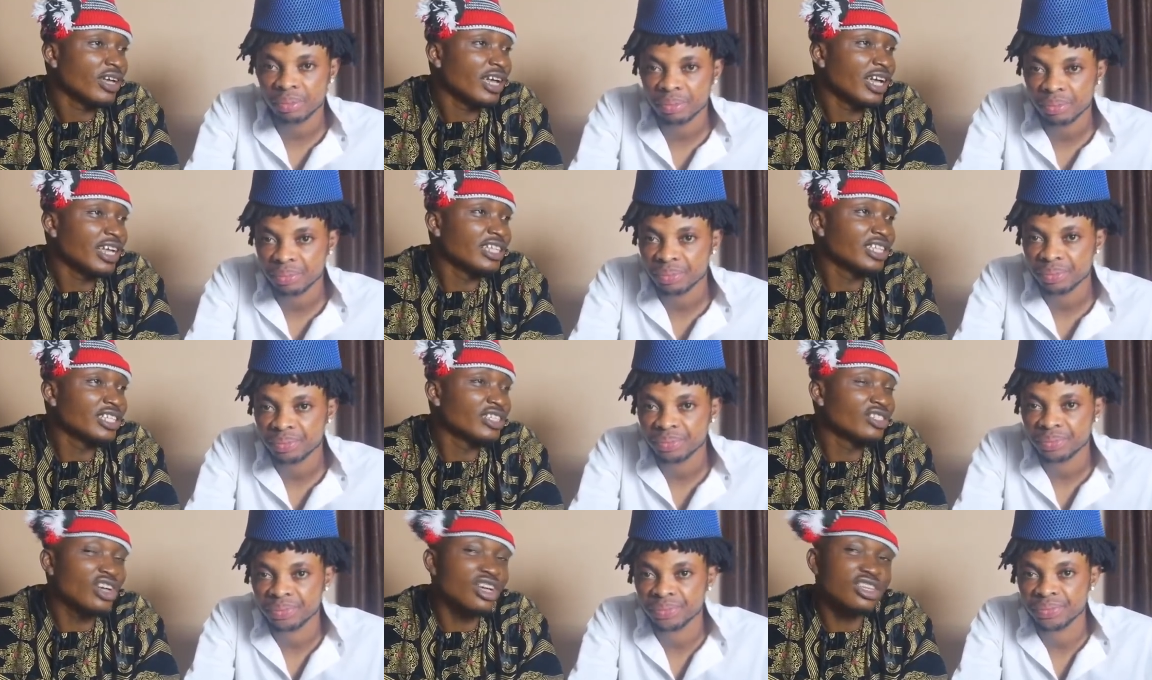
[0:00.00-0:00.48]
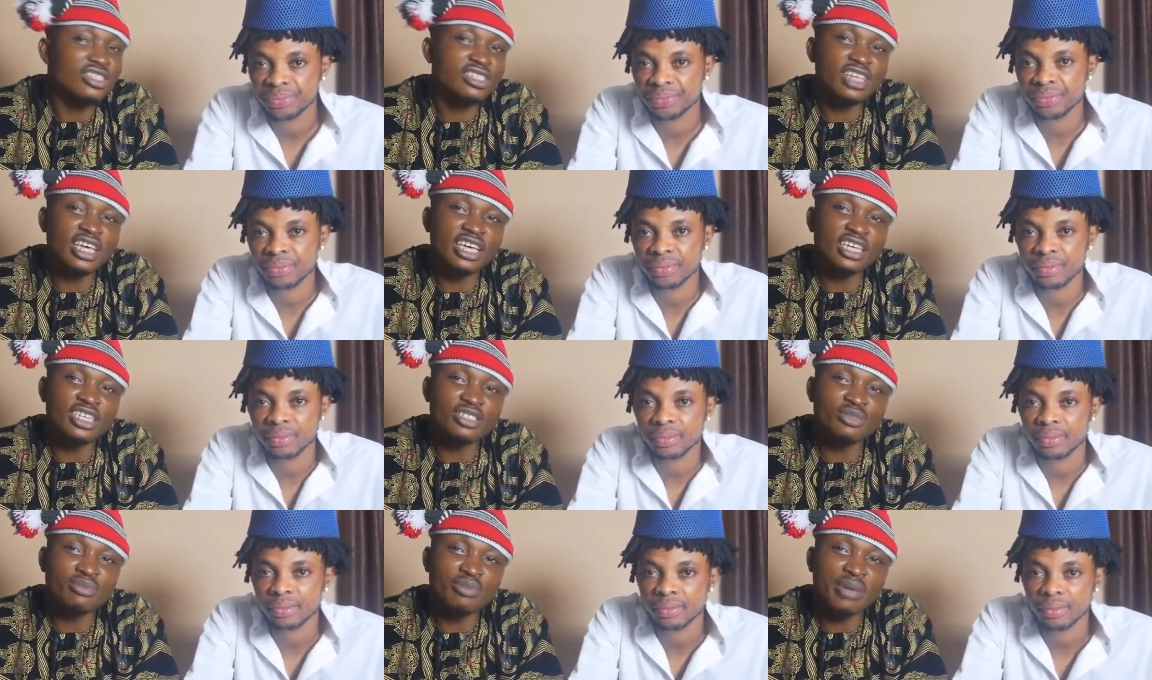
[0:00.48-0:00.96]
Speaker 1: He did not
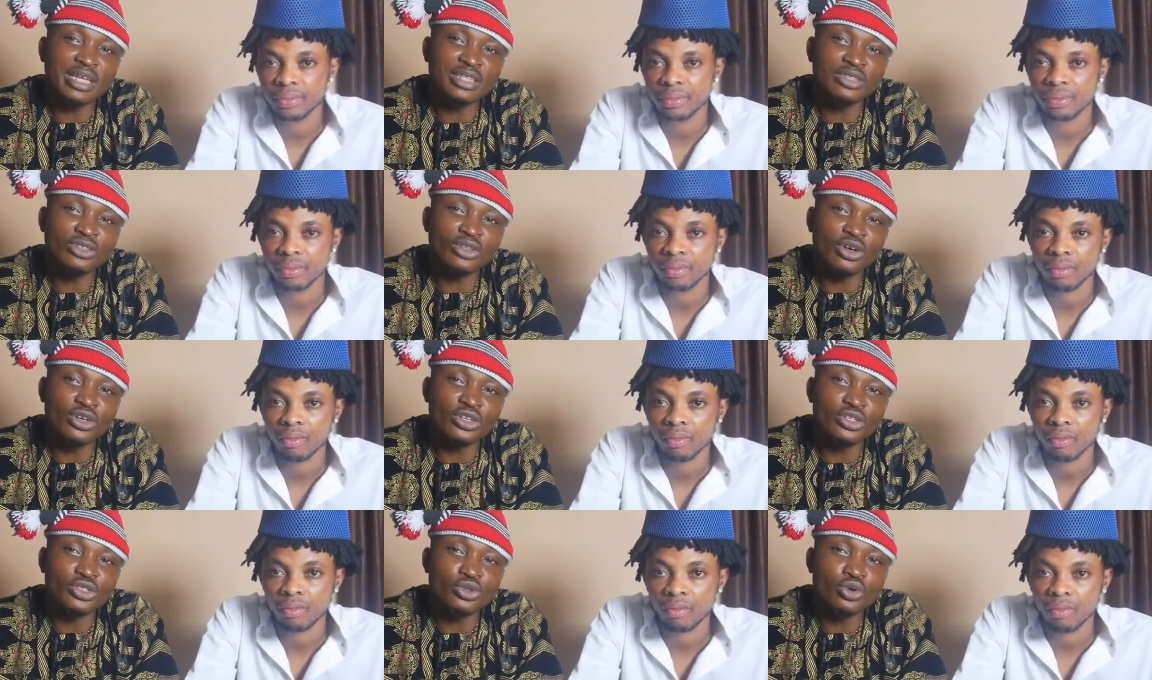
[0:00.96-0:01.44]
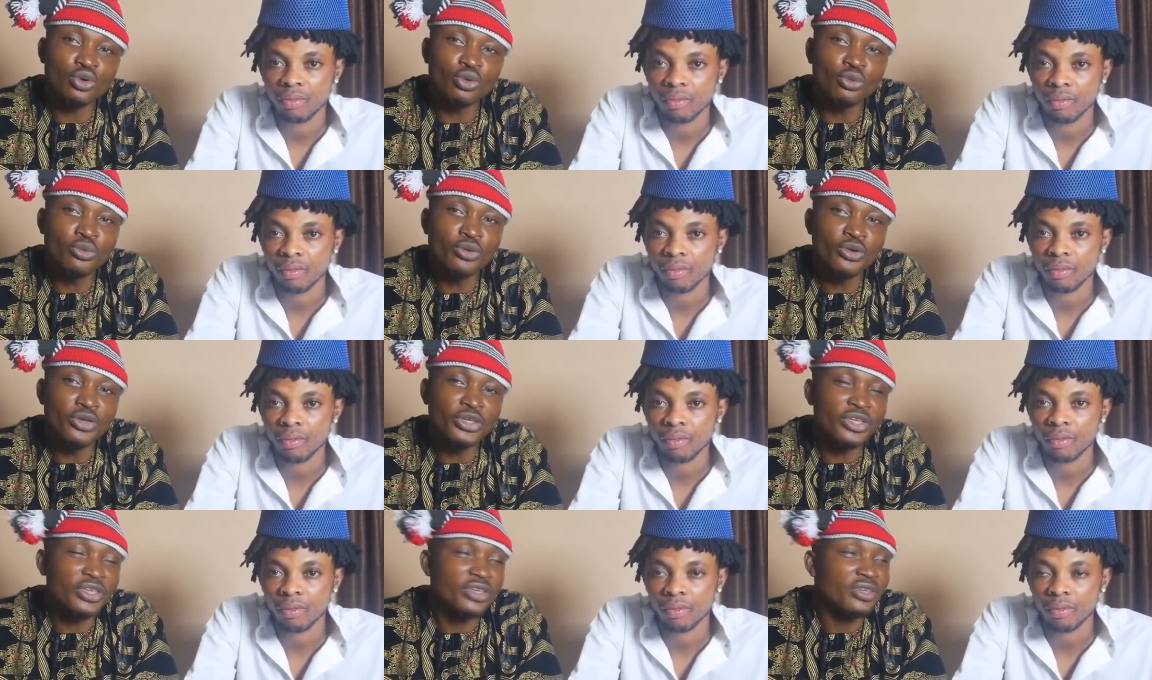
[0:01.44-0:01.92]
say his mentor is
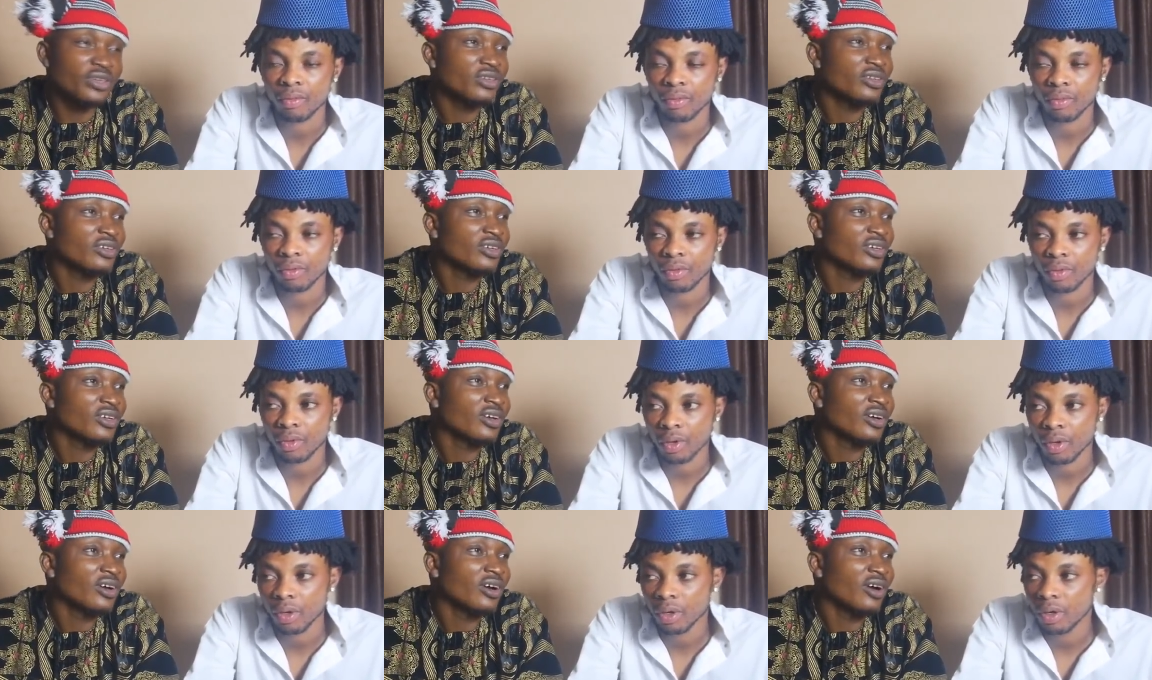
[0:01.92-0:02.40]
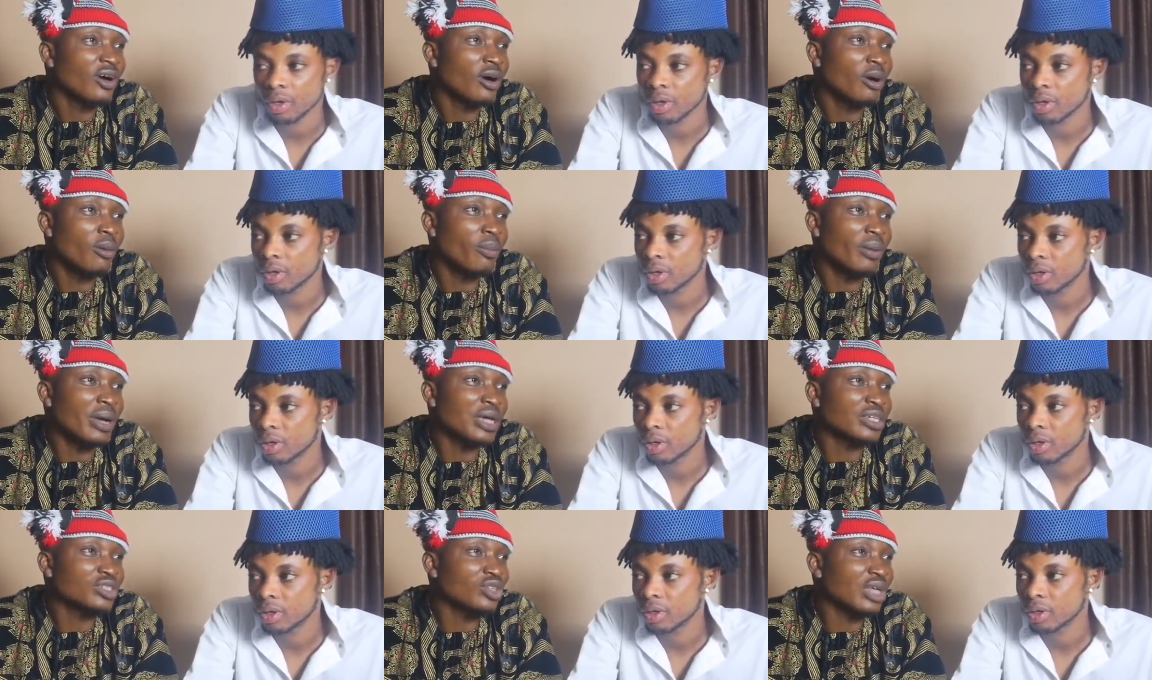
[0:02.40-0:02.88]
Kumuyi
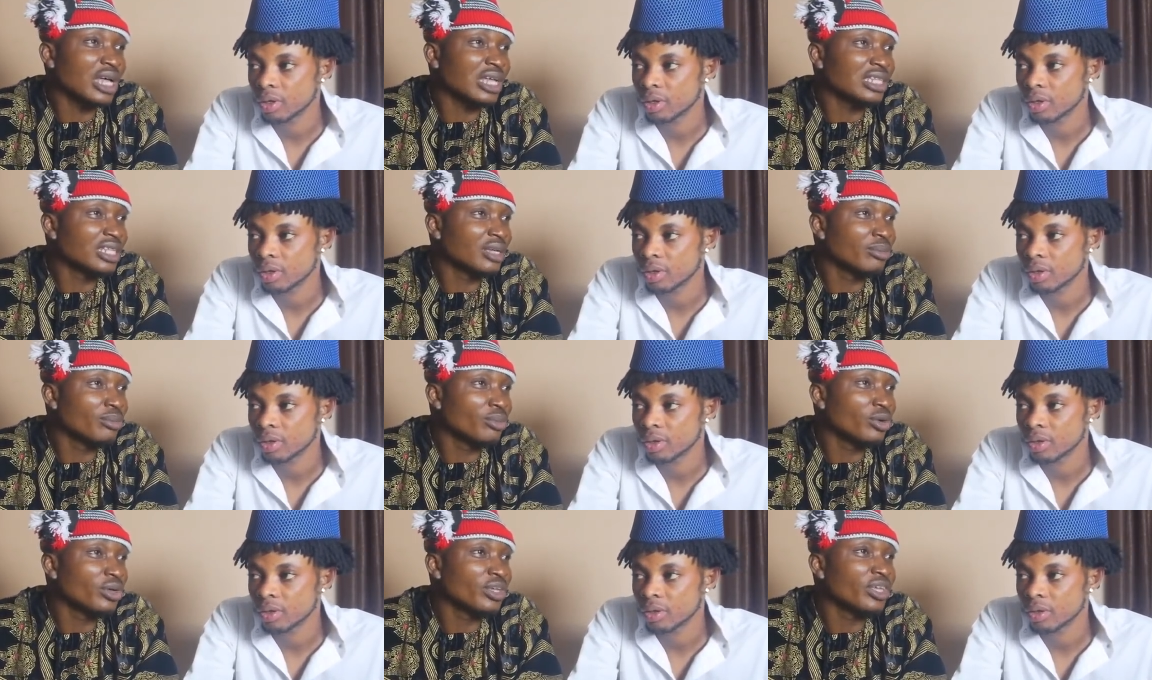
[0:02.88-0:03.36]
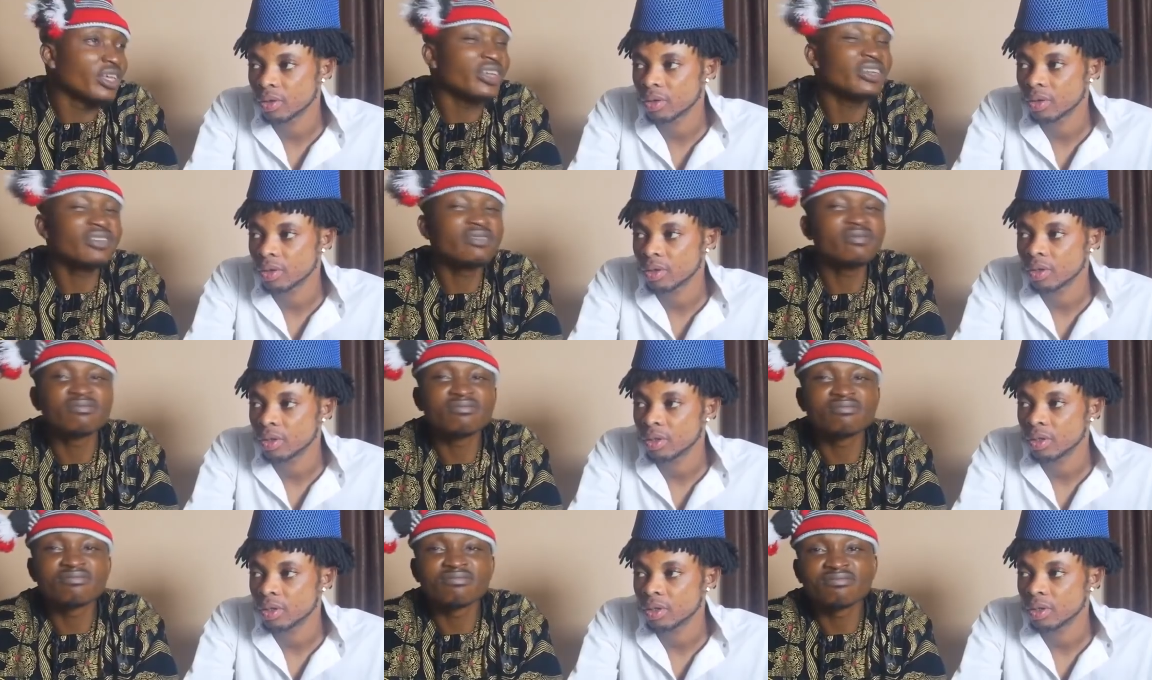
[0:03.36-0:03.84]
or Pastor
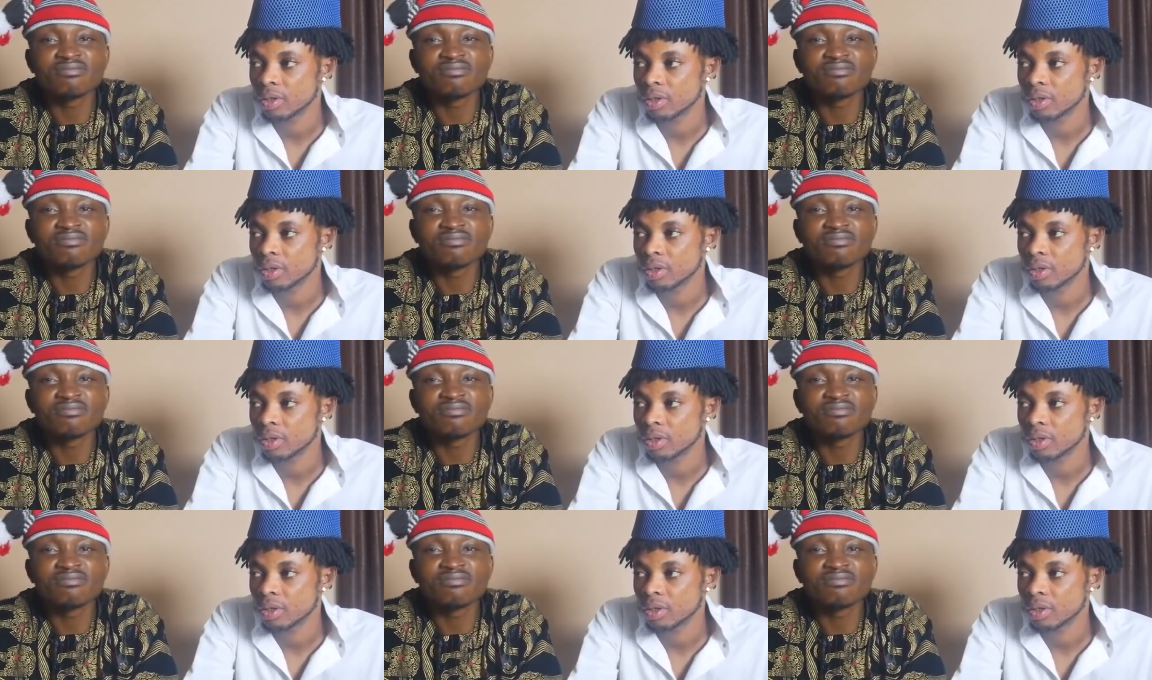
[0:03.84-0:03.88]
Adeboye.